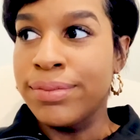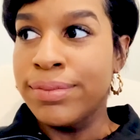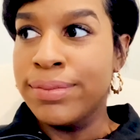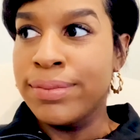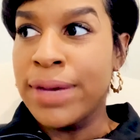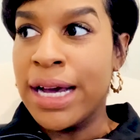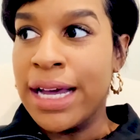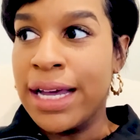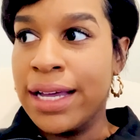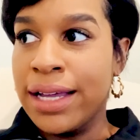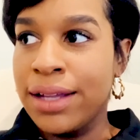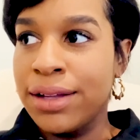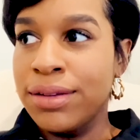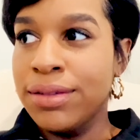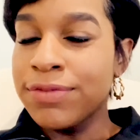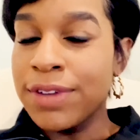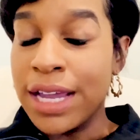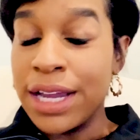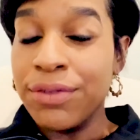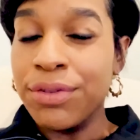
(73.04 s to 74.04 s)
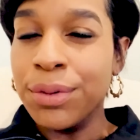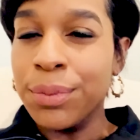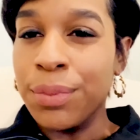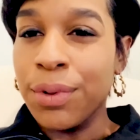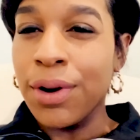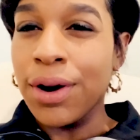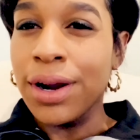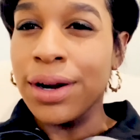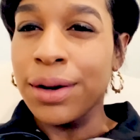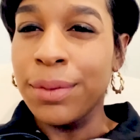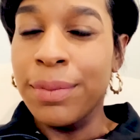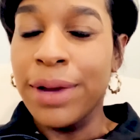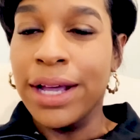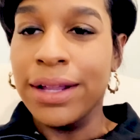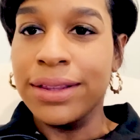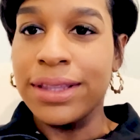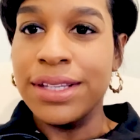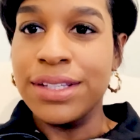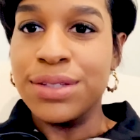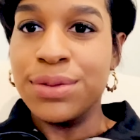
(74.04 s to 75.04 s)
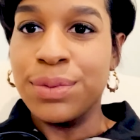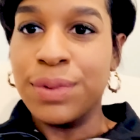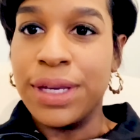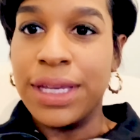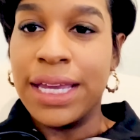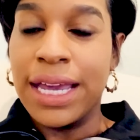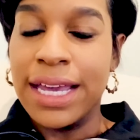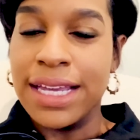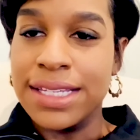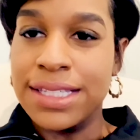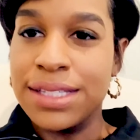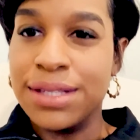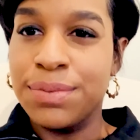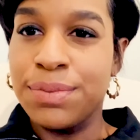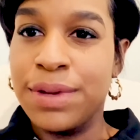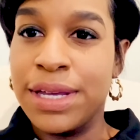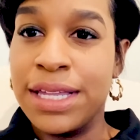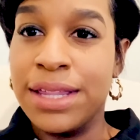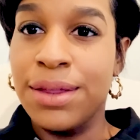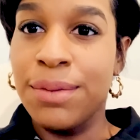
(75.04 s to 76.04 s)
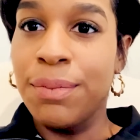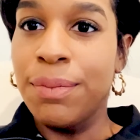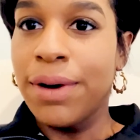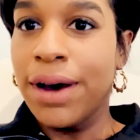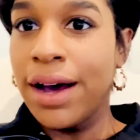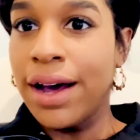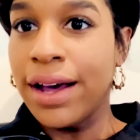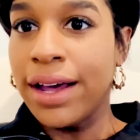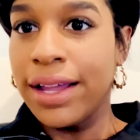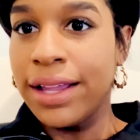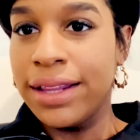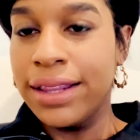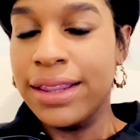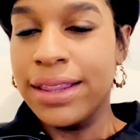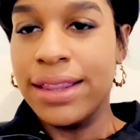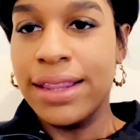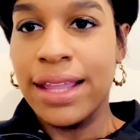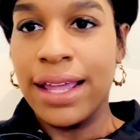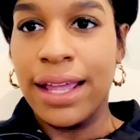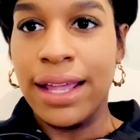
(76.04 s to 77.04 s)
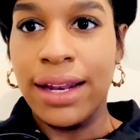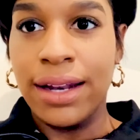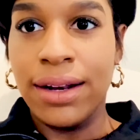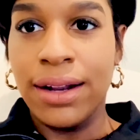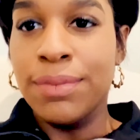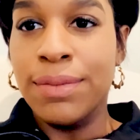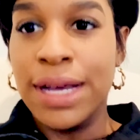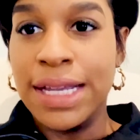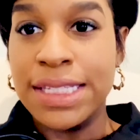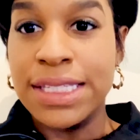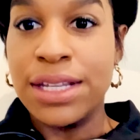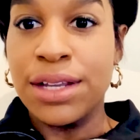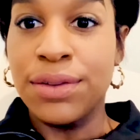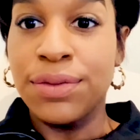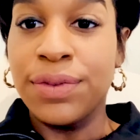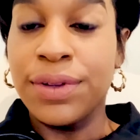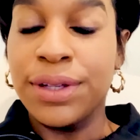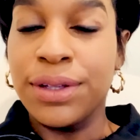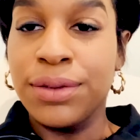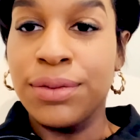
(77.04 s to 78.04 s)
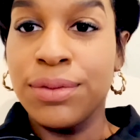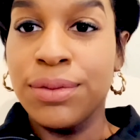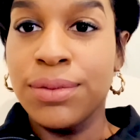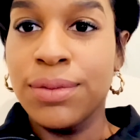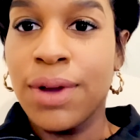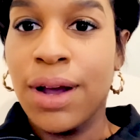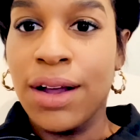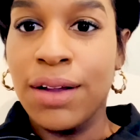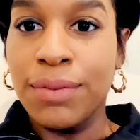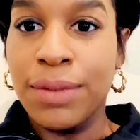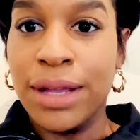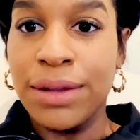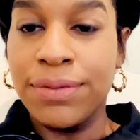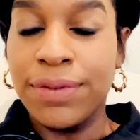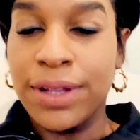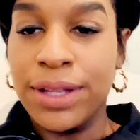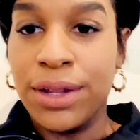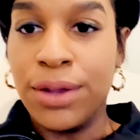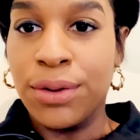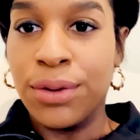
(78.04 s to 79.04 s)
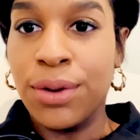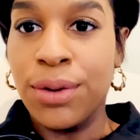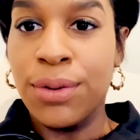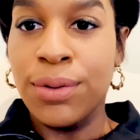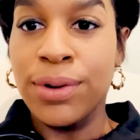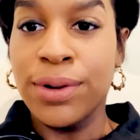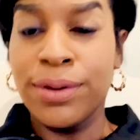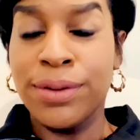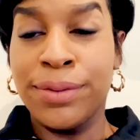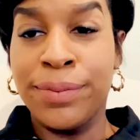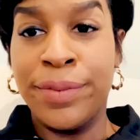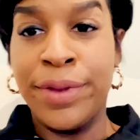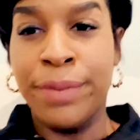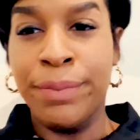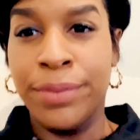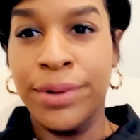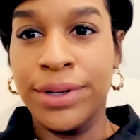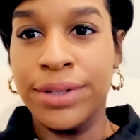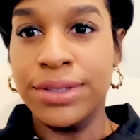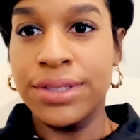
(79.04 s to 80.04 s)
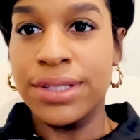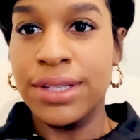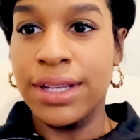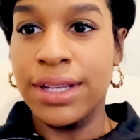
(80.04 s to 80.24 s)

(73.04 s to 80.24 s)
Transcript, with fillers: My favorite part about this week has to be the bond that myself and all my fellow cohort members